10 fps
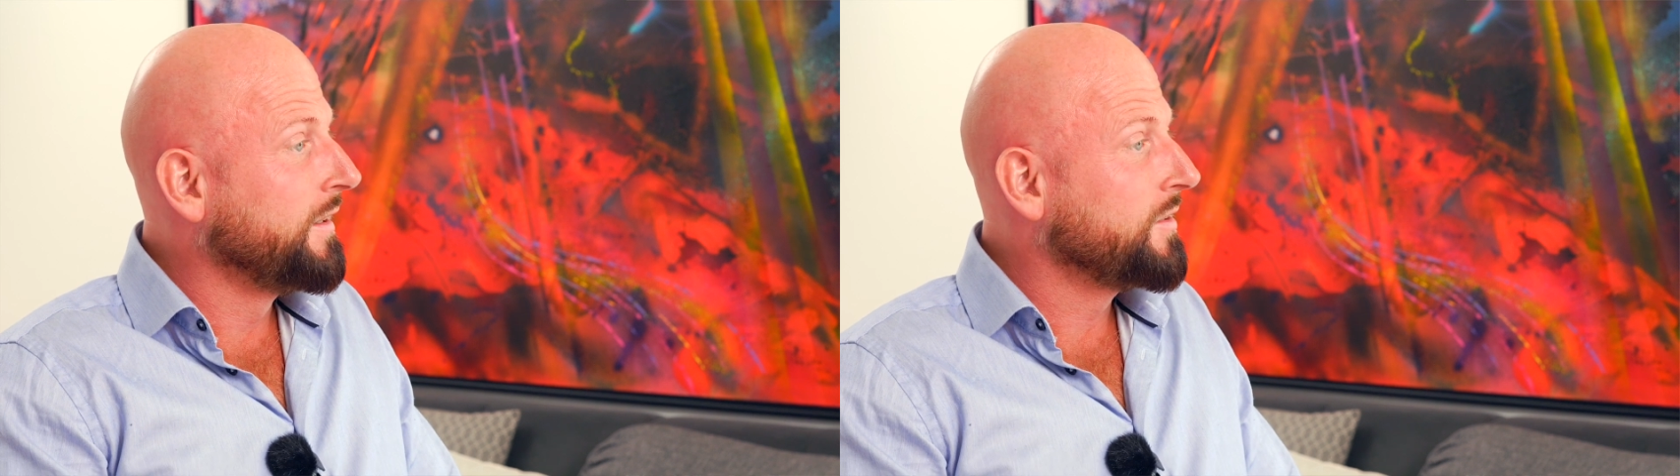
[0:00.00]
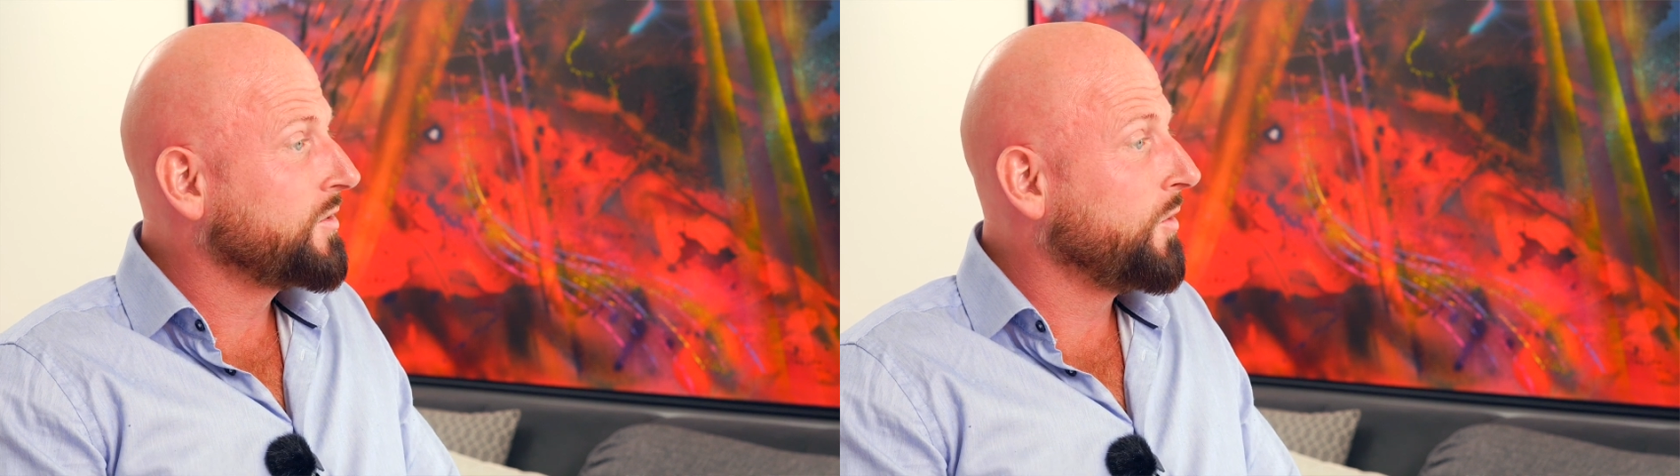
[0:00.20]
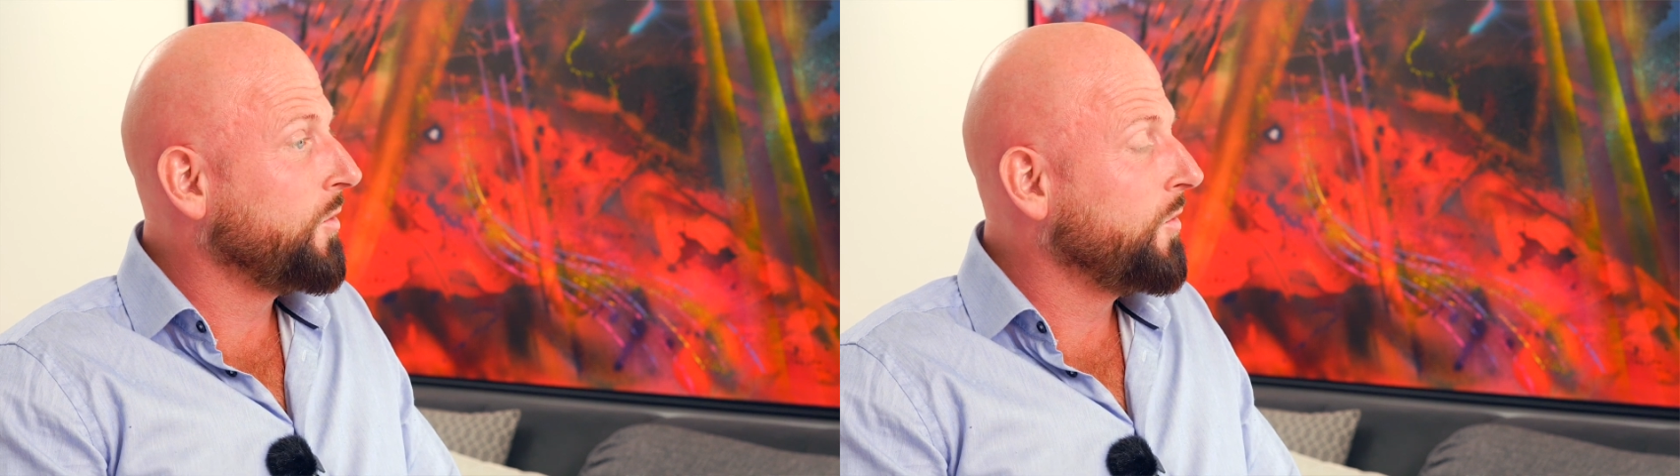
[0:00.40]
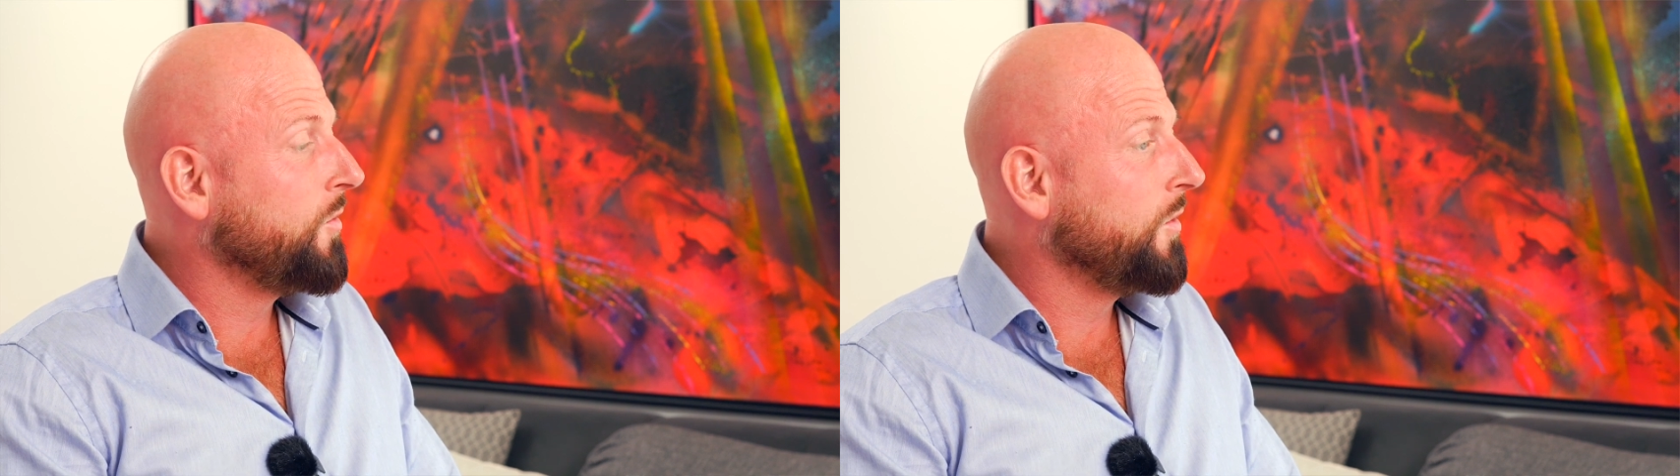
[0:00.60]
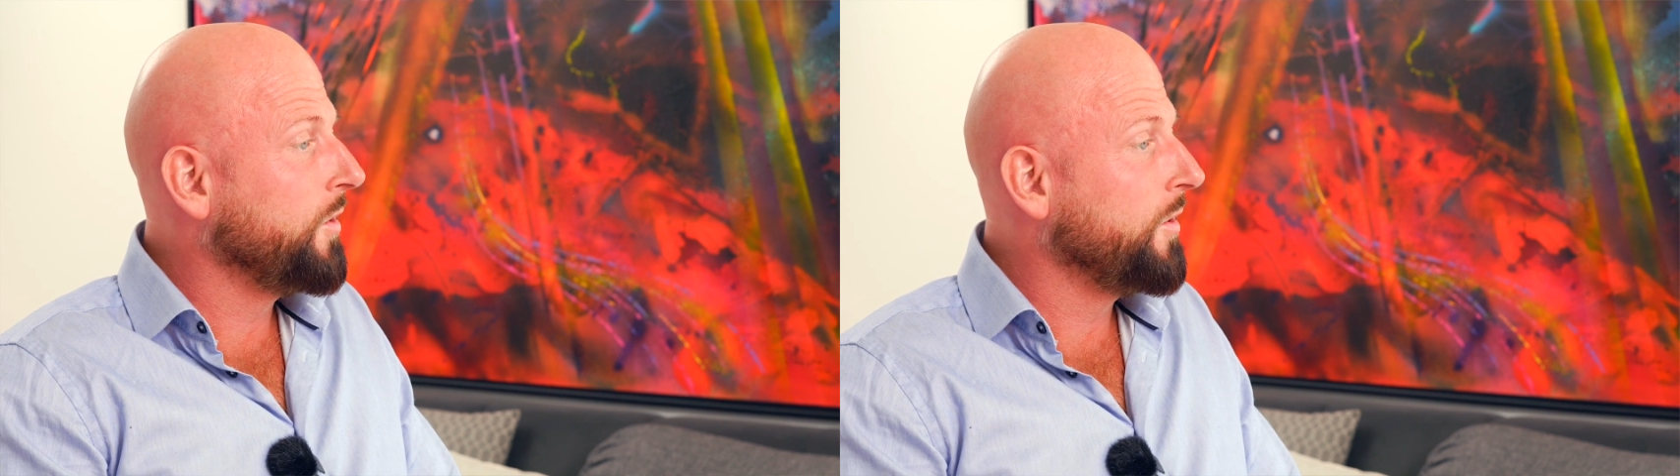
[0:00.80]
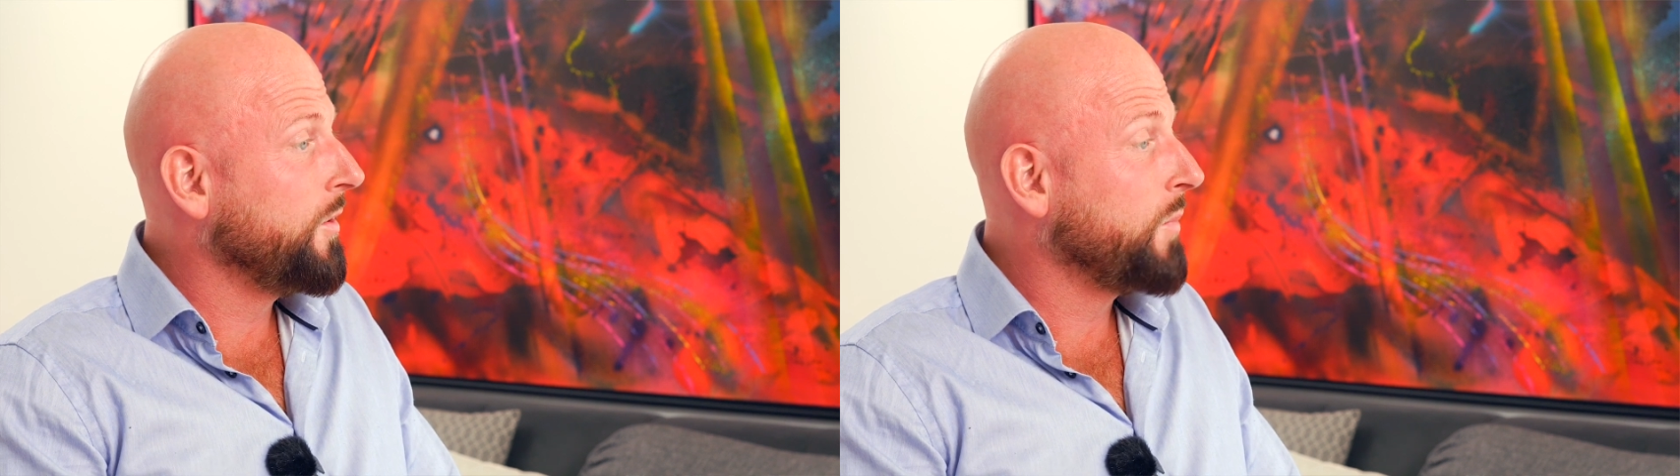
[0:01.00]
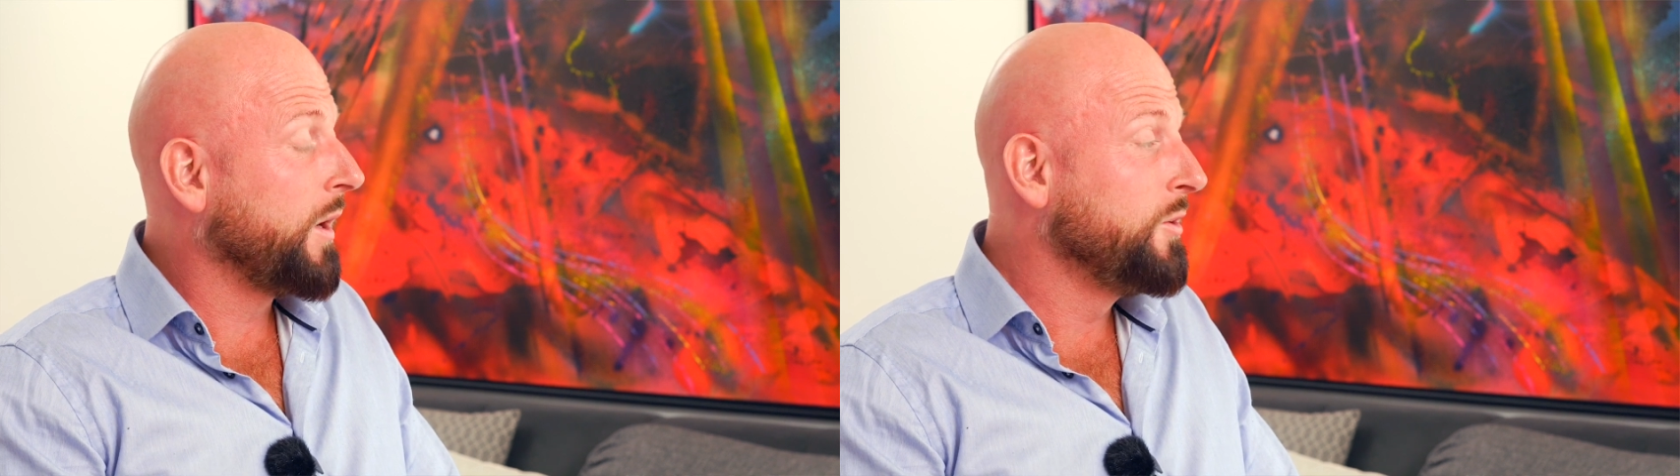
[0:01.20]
So, but I